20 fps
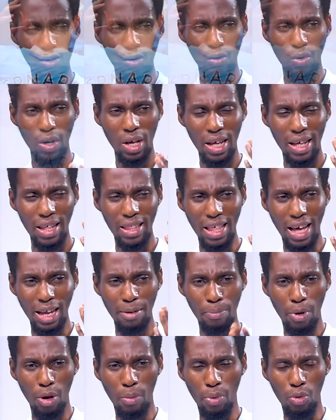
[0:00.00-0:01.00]
know,
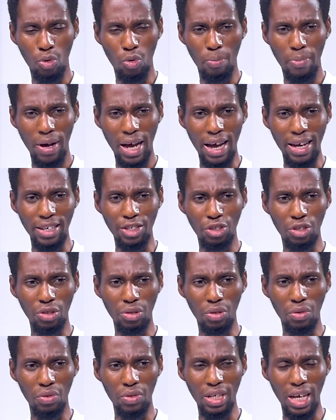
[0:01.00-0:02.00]
that purple patch, you
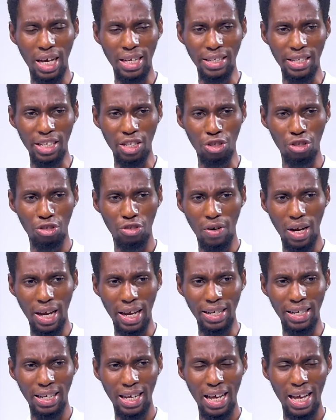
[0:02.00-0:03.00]
know, in their
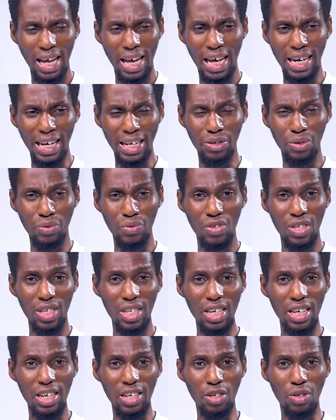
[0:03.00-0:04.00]
stride. And I don't
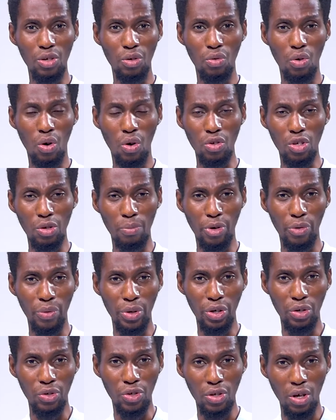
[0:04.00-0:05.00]
see, you know, Jose
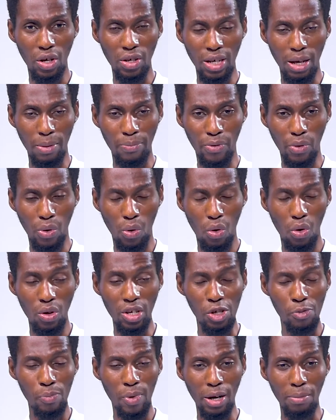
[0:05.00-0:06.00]
Mourinho's Tottenham, for all
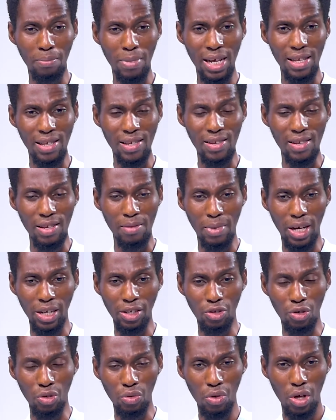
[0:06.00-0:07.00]
its pragmatism and,
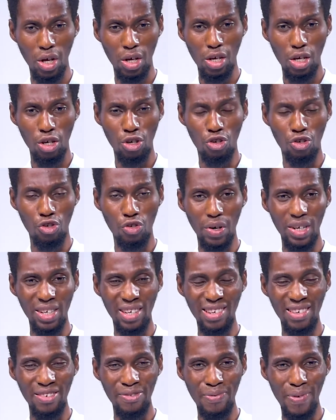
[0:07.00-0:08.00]
you know, strict
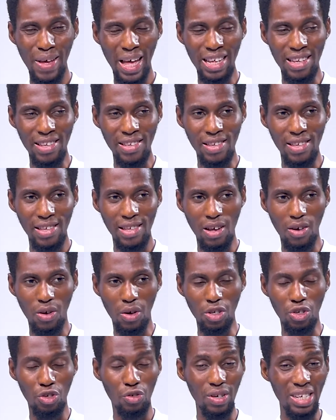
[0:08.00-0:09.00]
defense
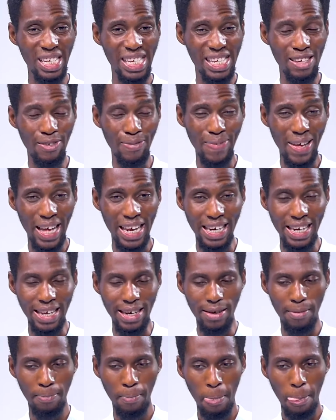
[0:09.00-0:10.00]
or strict
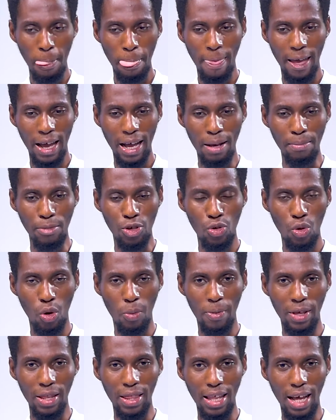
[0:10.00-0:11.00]
defending,
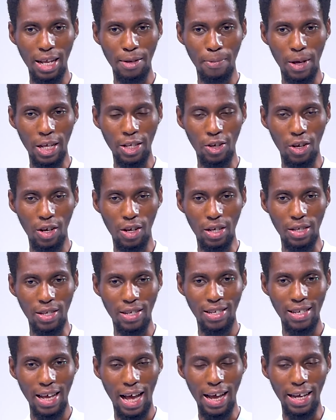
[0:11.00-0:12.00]
stopping that particular
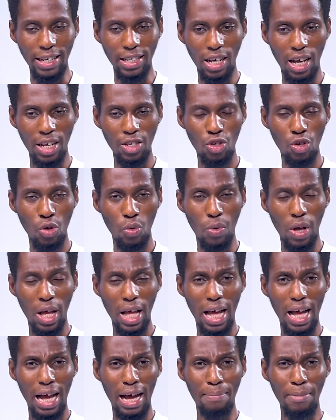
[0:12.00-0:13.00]
side.
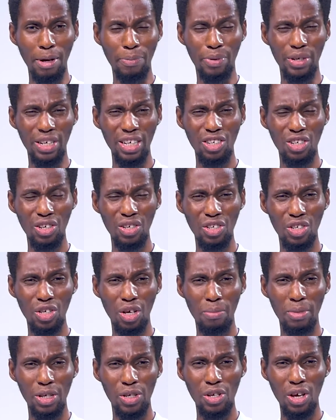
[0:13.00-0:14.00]
My prediction is
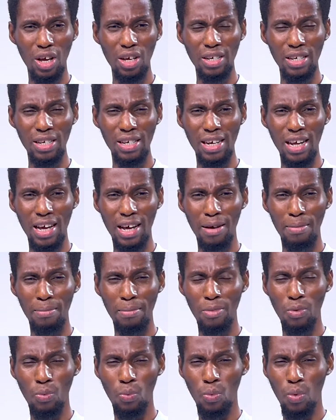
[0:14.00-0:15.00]
going to be
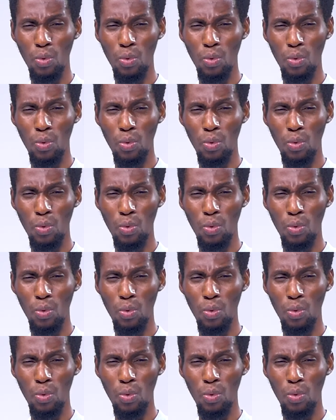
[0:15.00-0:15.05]
Tottenham